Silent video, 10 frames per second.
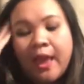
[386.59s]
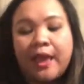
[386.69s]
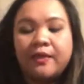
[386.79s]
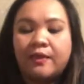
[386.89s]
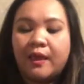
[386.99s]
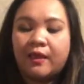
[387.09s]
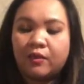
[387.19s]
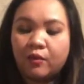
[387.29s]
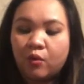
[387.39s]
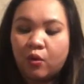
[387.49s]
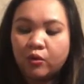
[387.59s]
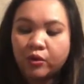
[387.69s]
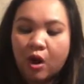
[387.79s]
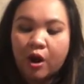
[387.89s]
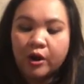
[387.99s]
And then the gold
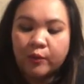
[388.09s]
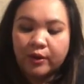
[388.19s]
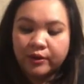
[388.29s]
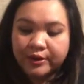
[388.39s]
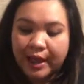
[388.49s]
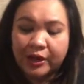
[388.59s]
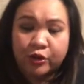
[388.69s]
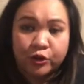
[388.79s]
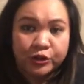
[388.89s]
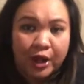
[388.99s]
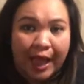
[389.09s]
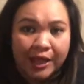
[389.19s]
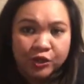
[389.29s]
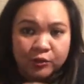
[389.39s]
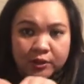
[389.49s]
hardware, there's
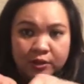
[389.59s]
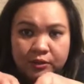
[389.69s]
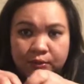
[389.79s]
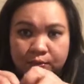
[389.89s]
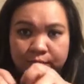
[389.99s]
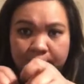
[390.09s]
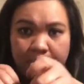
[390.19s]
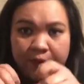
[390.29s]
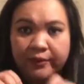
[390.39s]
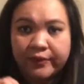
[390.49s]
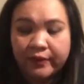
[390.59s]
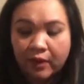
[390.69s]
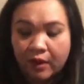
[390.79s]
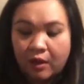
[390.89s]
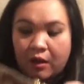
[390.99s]
actually 2 zippers
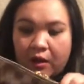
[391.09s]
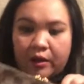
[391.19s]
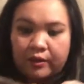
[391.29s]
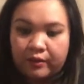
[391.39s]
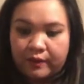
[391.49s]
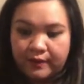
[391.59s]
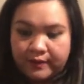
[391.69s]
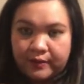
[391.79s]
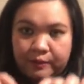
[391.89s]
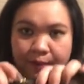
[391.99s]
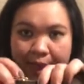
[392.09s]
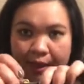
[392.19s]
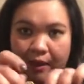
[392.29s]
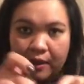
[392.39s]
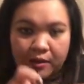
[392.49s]
on this
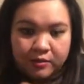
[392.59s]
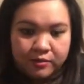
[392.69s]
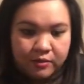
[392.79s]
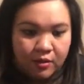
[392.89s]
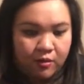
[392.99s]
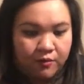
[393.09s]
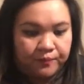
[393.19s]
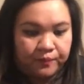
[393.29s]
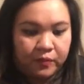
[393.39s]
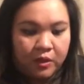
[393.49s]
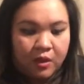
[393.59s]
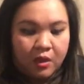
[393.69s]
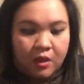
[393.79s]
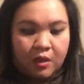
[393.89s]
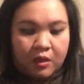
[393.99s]
bag. So
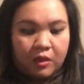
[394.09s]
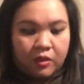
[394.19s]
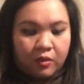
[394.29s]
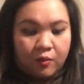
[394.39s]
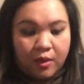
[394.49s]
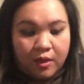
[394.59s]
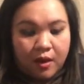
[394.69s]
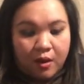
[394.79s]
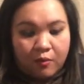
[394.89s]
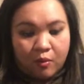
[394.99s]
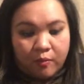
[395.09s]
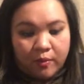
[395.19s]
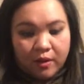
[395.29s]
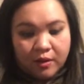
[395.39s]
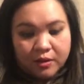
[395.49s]
the way that I will
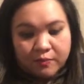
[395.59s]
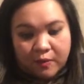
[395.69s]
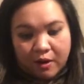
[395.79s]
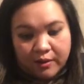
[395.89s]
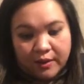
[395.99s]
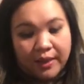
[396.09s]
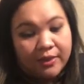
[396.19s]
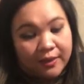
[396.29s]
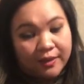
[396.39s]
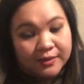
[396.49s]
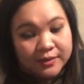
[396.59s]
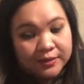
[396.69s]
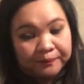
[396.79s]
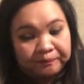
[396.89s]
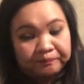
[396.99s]
open it is probably like this,
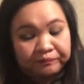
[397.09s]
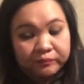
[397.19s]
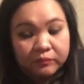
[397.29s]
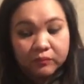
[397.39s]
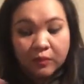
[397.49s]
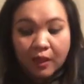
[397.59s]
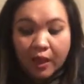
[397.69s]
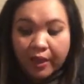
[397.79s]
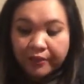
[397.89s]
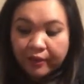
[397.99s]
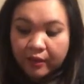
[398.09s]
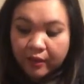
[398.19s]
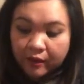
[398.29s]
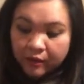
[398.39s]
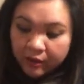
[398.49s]
and
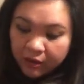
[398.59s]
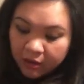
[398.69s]
then